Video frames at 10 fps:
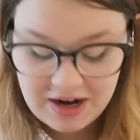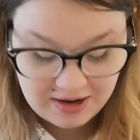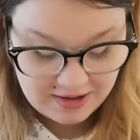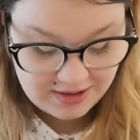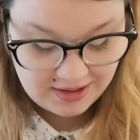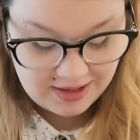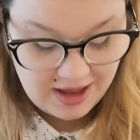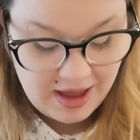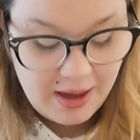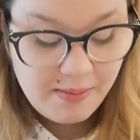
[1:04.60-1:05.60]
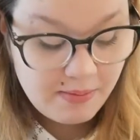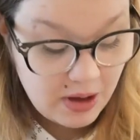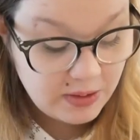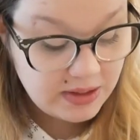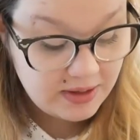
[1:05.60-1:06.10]
graders,
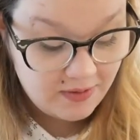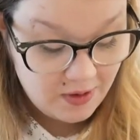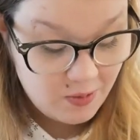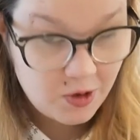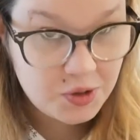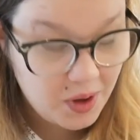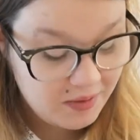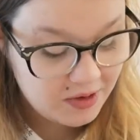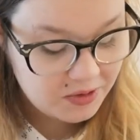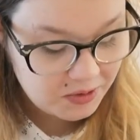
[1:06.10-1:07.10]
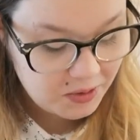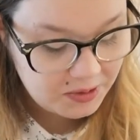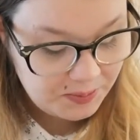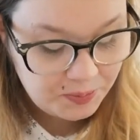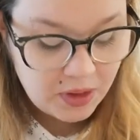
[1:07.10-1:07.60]
most of whom were 12 years
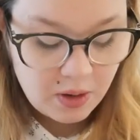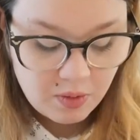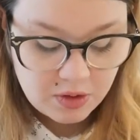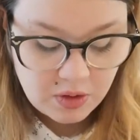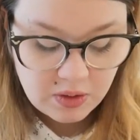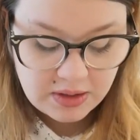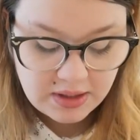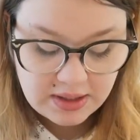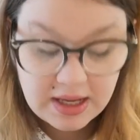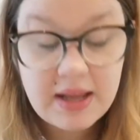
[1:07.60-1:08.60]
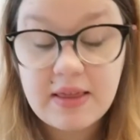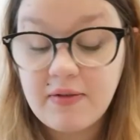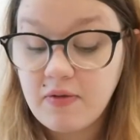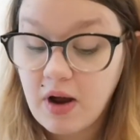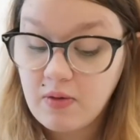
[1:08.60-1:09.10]
old, were told to sit in
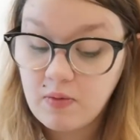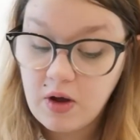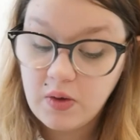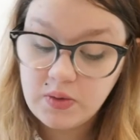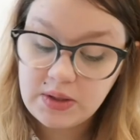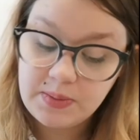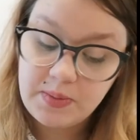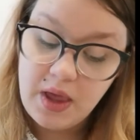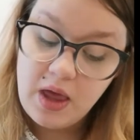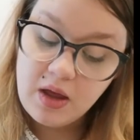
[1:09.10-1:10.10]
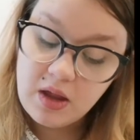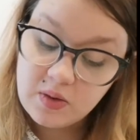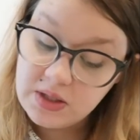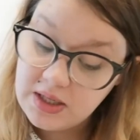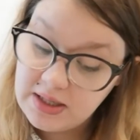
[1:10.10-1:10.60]
the front rows,
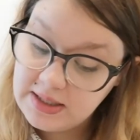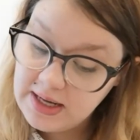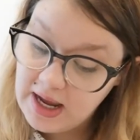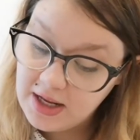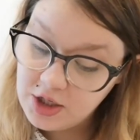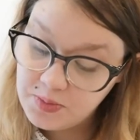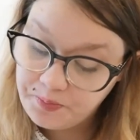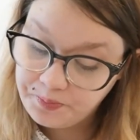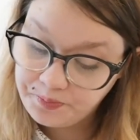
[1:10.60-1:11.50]
close to the stage.